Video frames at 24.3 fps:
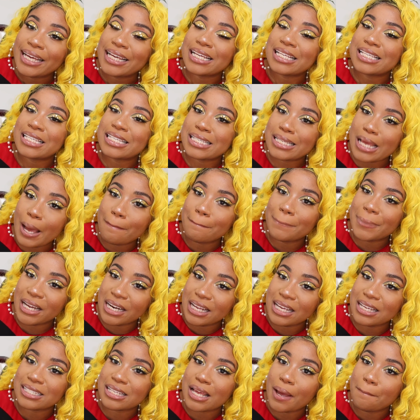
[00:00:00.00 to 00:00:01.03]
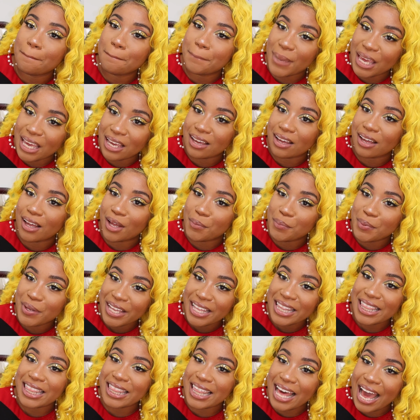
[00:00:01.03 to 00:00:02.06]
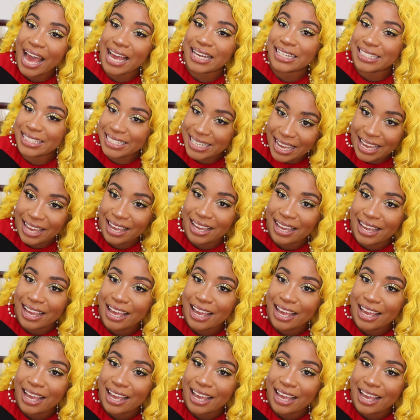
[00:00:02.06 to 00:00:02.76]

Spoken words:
somebody's makeup that day.